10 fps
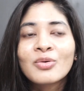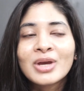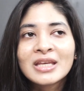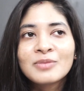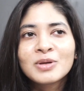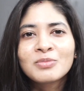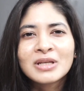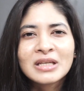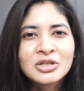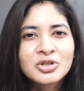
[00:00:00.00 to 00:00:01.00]
Now any
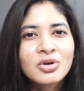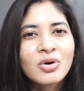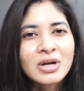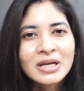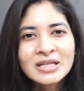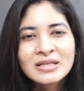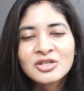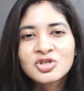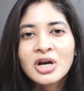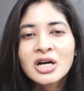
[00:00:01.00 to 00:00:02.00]
pigmentation or any
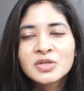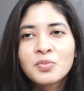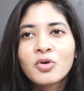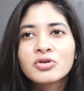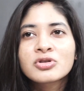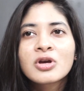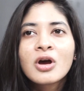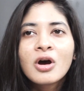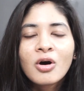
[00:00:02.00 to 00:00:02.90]
such dark spots